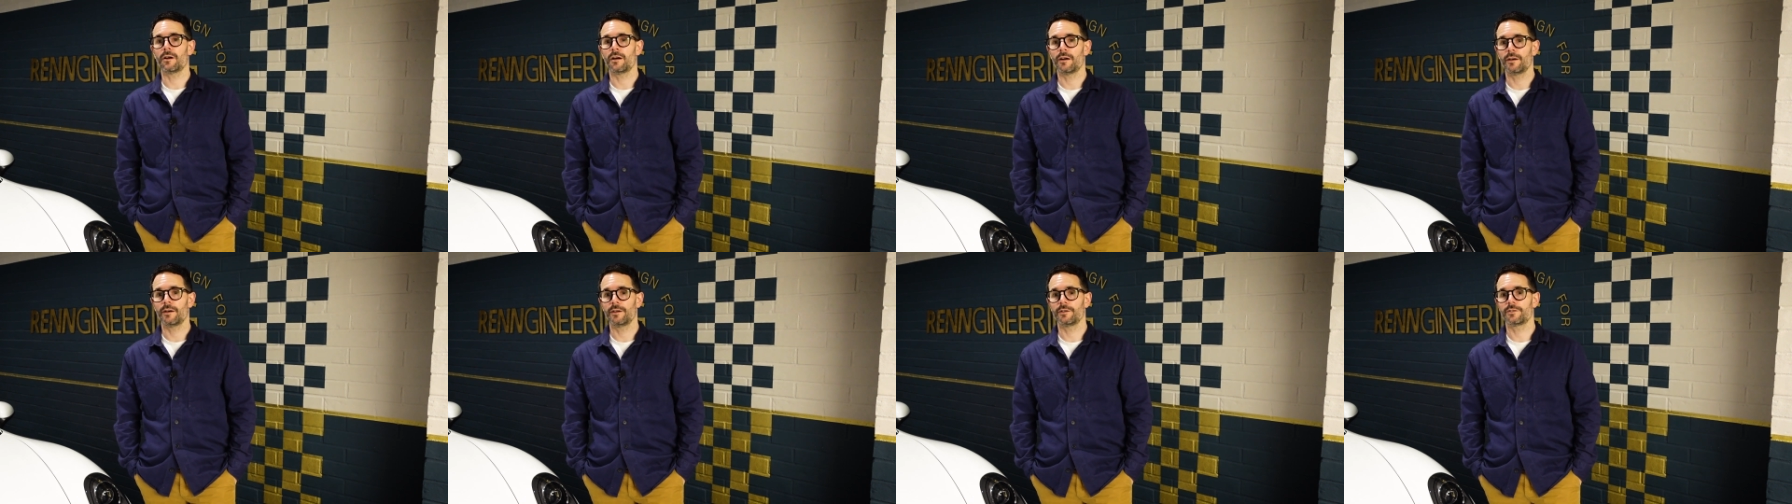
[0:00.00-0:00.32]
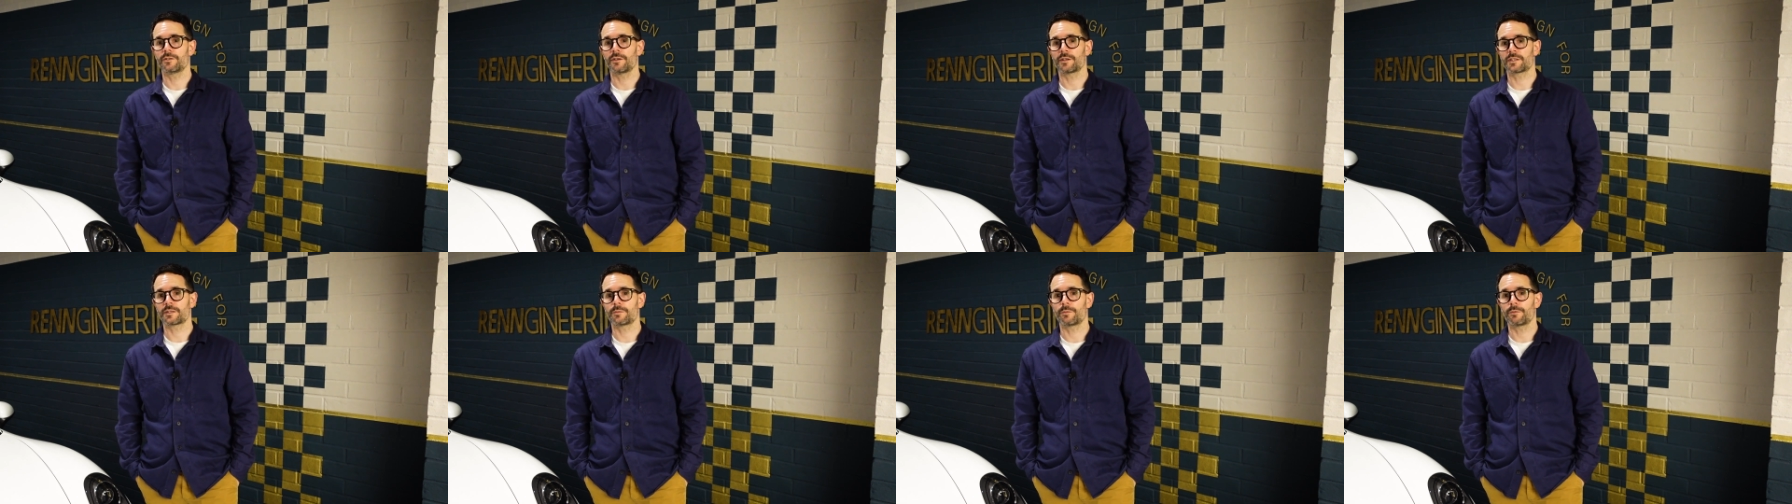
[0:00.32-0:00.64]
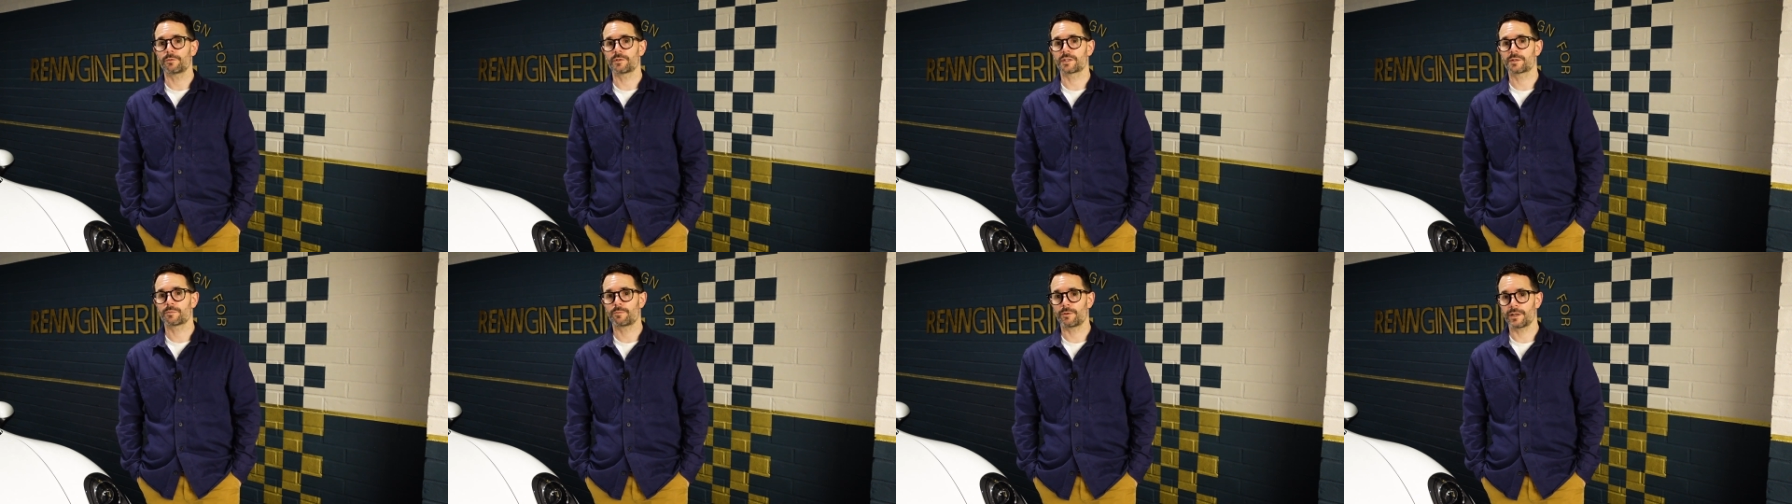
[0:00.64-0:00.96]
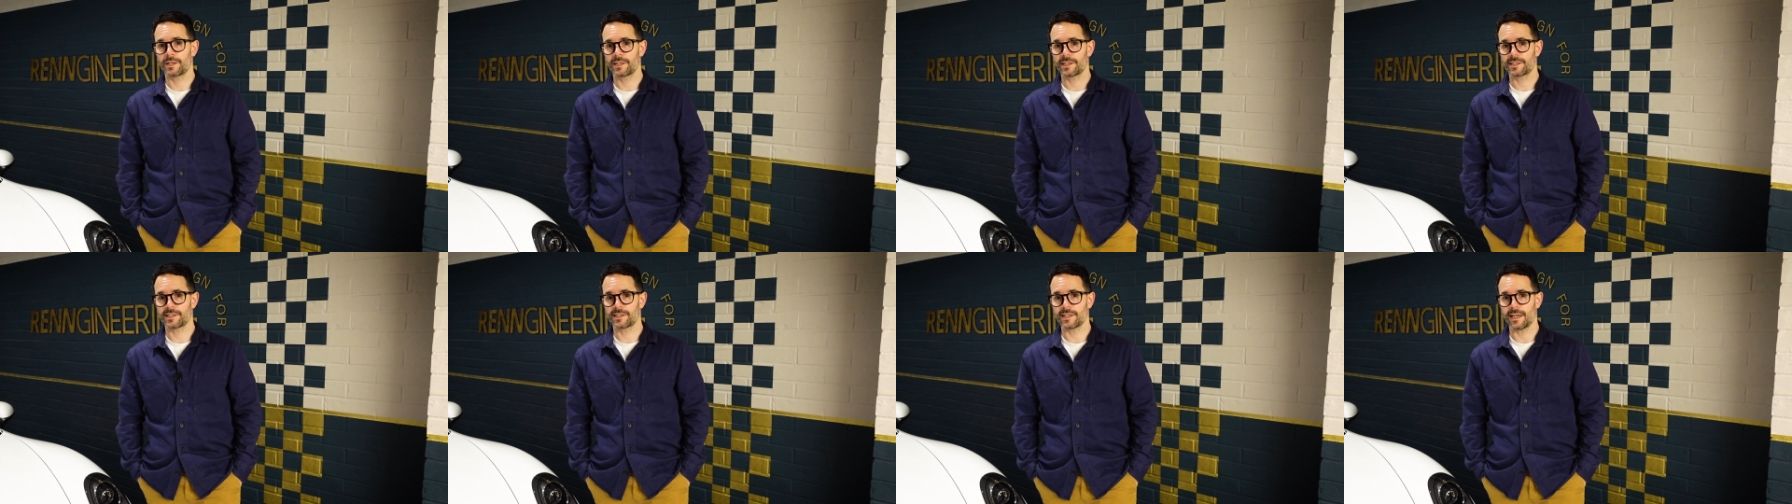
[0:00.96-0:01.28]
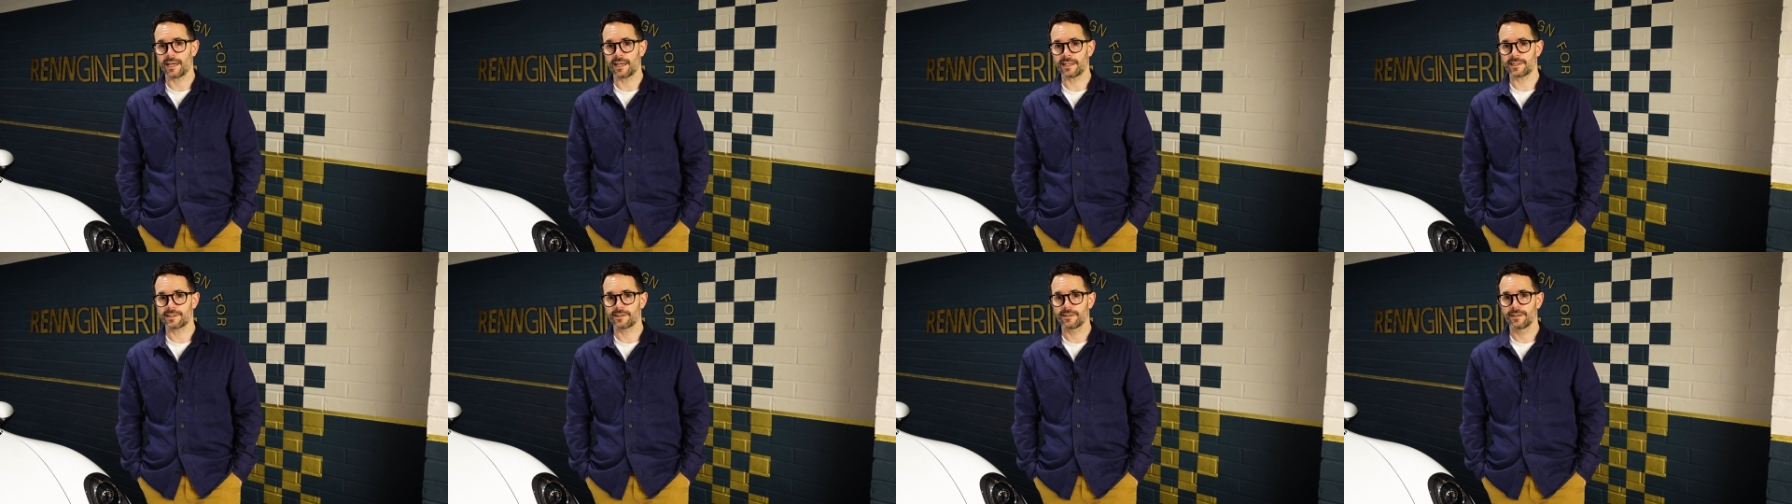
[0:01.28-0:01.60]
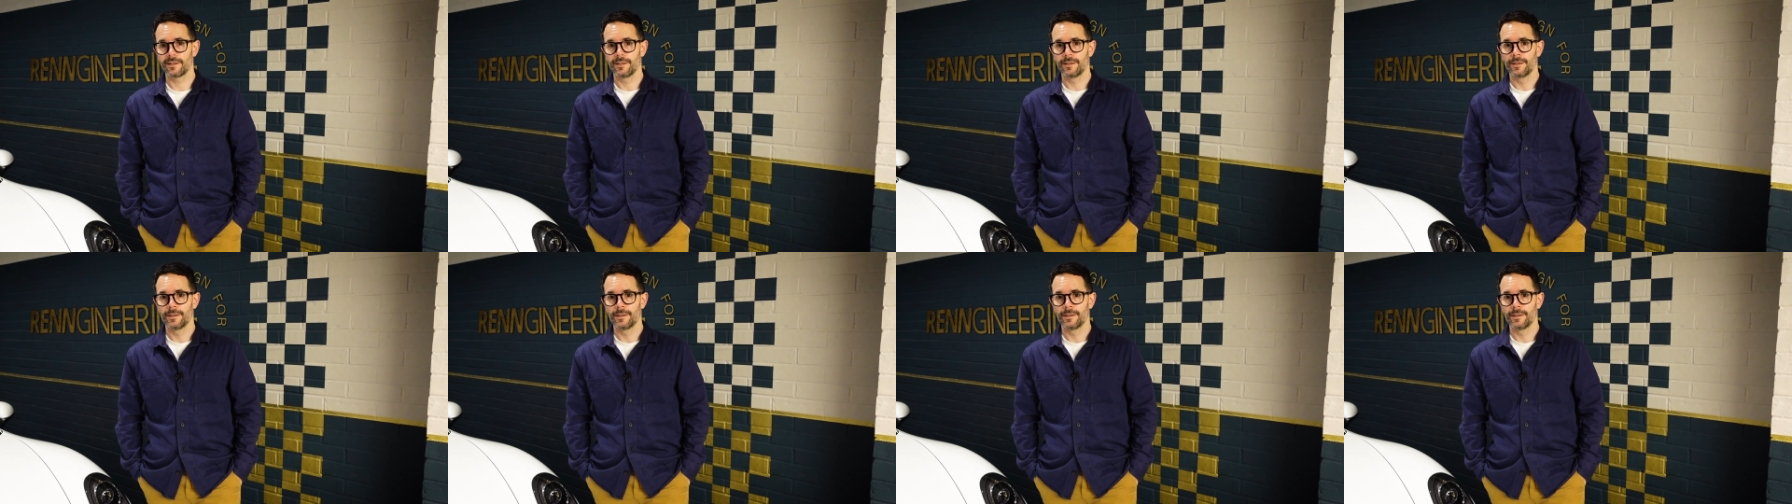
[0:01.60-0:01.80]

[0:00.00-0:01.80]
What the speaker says: height adjustable spring set.